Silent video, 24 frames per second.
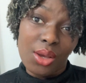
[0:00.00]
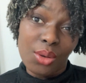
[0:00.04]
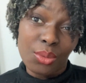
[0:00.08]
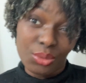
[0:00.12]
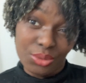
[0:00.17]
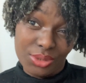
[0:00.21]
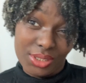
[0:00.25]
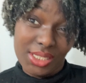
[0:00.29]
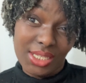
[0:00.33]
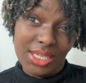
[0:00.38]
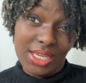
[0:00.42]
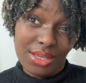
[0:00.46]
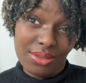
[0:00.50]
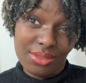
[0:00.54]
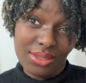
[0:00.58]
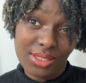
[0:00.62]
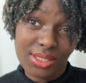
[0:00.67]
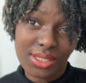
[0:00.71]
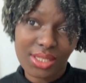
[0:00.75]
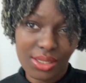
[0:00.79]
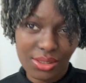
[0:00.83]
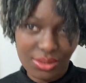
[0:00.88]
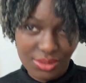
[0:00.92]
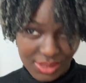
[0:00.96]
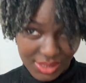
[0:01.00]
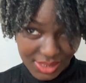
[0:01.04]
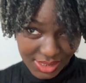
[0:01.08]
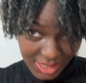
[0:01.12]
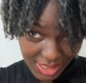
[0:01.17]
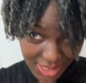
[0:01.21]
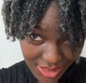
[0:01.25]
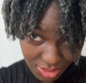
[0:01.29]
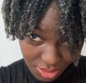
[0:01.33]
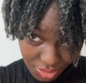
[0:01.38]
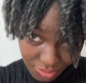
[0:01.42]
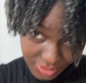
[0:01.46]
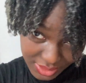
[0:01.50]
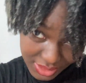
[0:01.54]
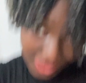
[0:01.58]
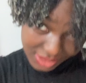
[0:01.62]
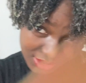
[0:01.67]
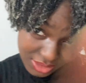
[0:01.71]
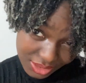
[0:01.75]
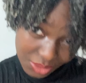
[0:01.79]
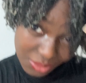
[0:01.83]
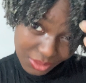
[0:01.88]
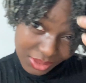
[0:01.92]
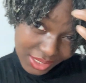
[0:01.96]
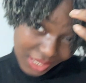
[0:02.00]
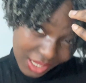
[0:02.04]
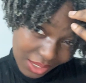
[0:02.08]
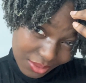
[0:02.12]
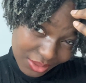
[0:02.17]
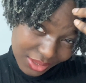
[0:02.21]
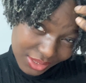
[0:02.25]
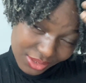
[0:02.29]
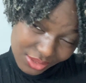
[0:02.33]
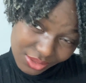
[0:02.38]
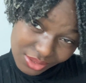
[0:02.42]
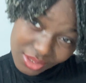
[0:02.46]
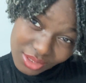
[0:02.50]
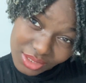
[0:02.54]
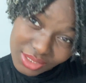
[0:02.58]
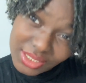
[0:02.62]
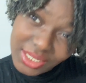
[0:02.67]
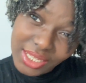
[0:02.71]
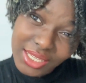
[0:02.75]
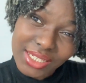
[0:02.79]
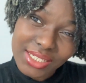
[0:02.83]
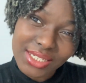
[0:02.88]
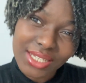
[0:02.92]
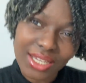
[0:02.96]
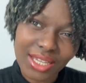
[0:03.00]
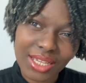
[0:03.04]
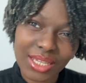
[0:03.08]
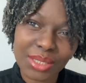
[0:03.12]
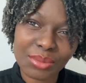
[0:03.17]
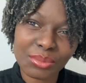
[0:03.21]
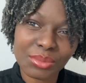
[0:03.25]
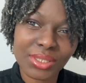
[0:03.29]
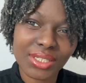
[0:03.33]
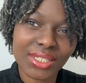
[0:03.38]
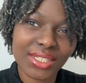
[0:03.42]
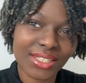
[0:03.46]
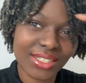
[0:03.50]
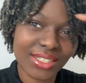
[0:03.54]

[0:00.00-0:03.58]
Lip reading: we'll see how this goes. And obviously going out into the daytime